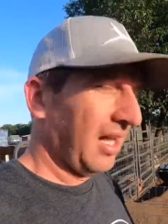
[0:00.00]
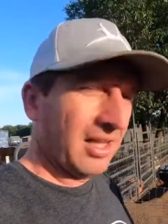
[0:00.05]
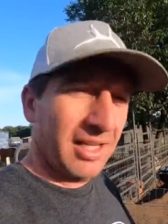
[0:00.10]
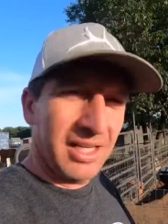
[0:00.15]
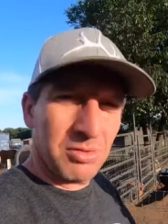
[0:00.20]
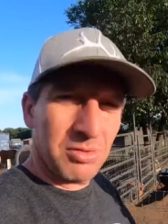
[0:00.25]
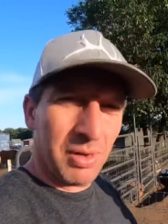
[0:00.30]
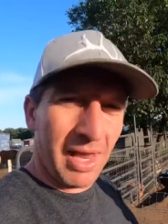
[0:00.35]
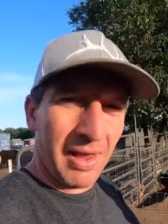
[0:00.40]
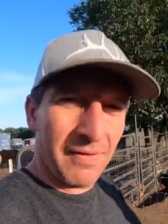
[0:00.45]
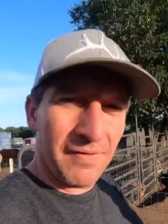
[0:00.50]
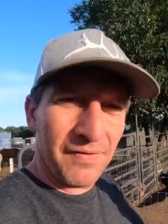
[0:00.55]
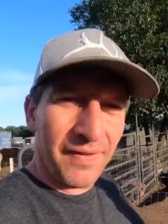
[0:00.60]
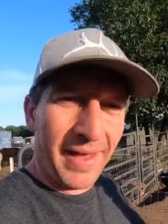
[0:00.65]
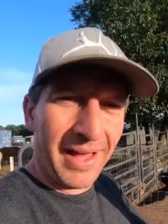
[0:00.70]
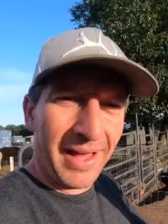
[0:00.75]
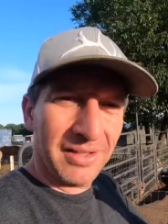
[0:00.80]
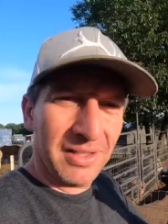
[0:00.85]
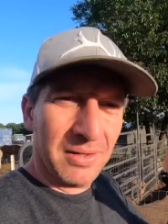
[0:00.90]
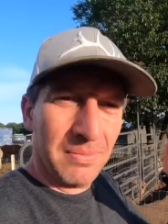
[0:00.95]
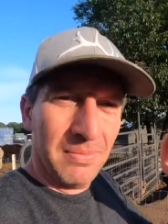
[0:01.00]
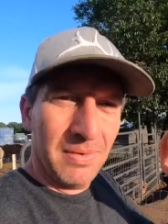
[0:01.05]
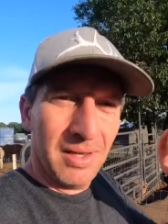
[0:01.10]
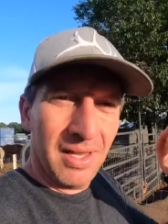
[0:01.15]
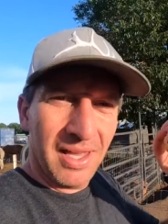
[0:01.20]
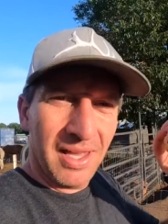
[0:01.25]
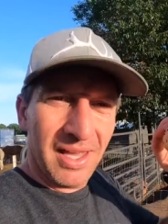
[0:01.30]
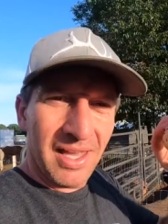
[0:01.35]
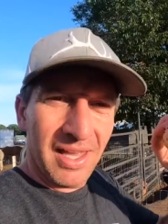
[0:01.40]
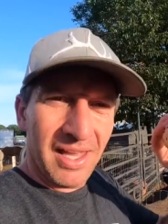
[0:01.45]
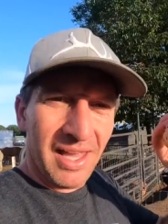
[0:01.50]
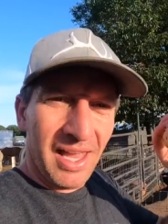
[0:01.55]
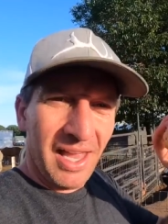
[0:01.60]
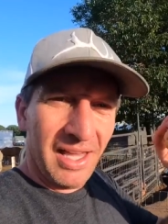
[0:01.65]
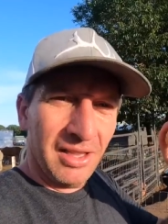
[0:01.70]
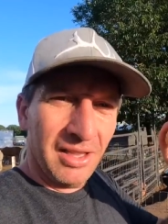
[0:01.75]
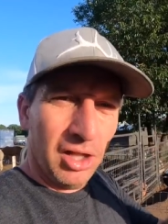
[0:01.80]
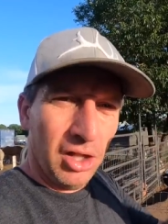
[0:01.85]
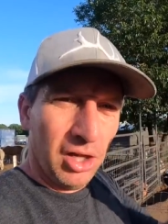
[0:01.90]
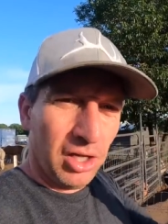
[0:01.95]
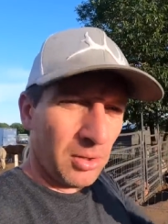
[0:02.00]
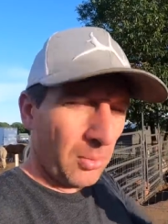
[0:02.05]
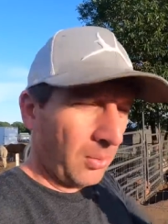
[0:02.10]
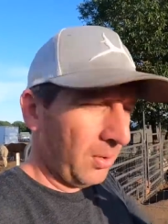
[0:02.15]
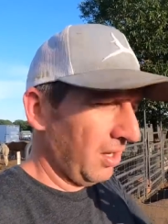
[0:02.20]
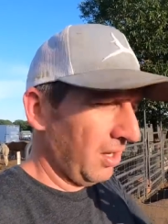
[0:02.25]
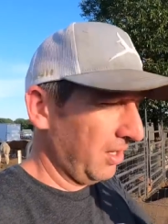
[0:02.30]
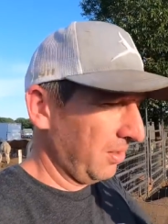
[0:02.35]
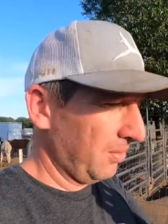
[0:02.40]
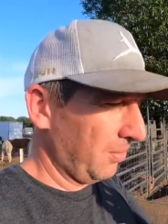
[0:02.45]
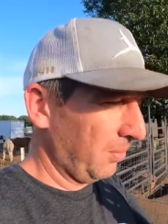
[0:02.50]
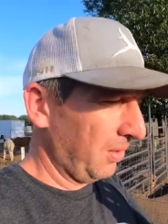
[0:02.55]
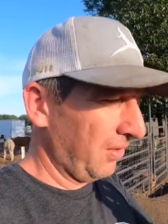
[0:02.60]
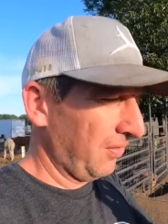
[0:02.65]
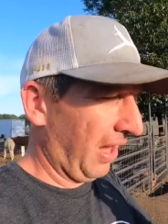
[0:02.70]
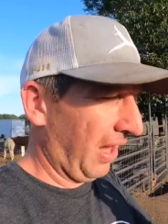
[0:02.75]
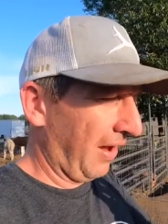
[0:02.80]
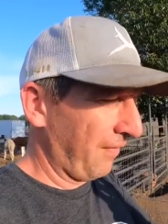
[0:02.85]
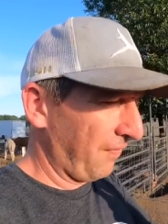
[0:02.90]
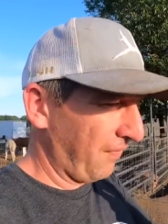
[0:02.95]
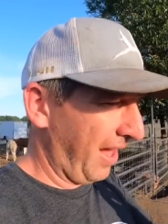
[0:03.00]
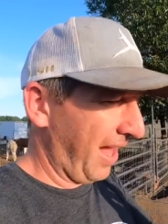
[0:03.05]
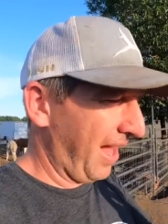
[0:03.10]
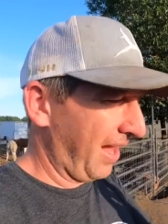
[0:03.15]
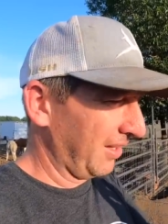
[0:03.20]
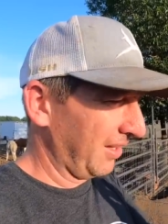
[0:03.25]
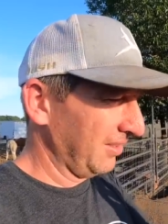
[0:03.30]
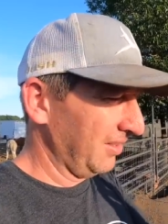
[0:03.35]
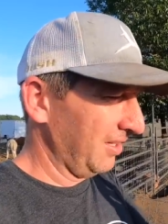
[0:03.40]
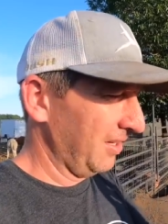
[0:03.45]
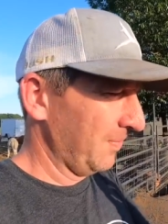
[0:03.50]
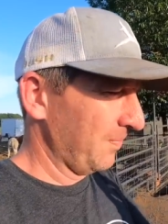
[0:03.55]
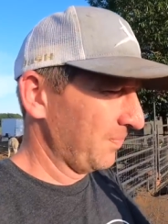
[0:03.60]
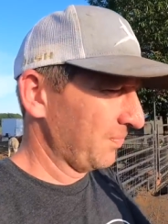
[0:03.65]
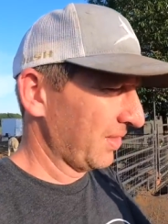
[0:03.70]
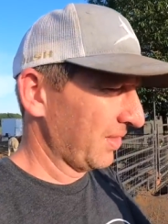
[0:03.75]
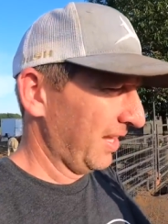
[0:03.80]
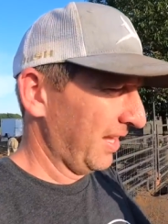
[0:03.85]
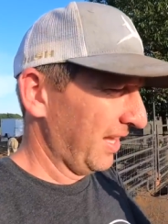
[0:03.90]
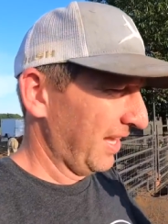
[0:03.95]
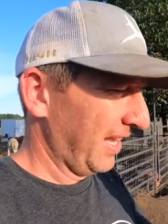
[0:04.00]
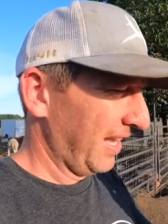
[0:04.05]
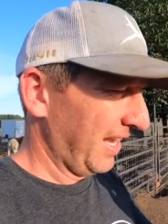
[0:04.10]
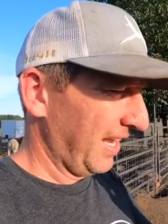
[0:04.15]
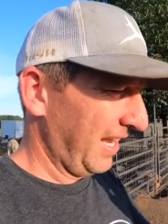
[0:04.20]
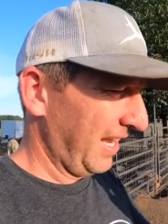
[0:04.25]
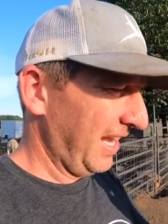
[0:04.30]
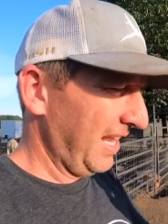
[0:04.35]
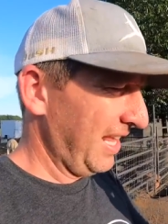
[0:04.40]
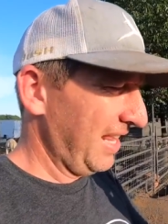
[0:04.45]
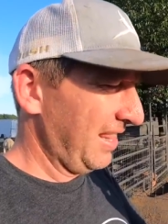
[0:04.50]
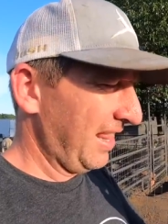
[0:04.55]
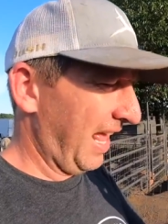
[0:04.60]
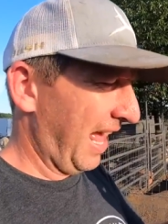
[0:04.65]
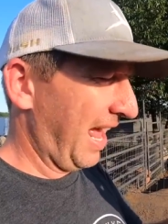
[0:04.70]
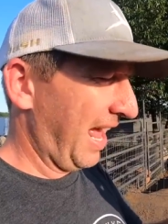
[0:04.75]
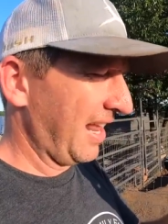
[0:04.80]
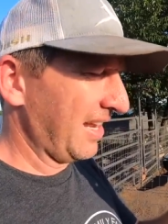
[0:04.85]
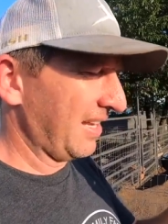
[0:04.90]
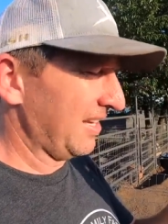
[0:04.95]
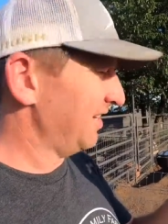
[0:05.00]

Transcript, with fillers: At least we haven't found them. And look what we I found in that